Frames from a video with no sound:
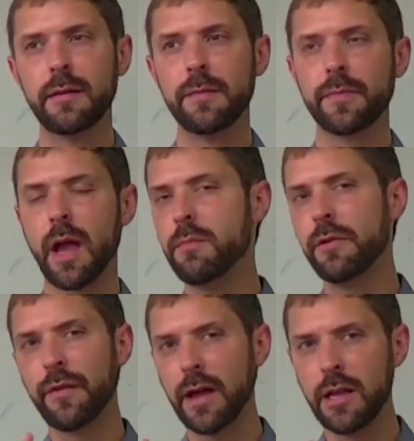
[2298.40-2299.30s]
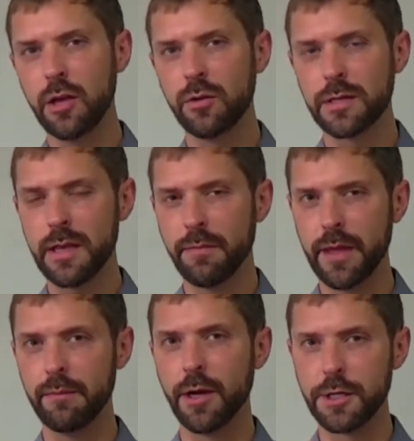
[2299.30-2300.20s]
I'm inviting you to something
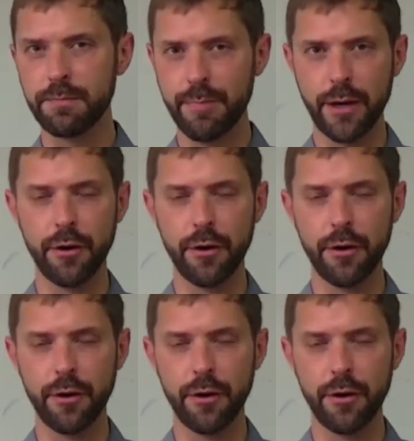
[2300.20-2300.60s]
much bigger.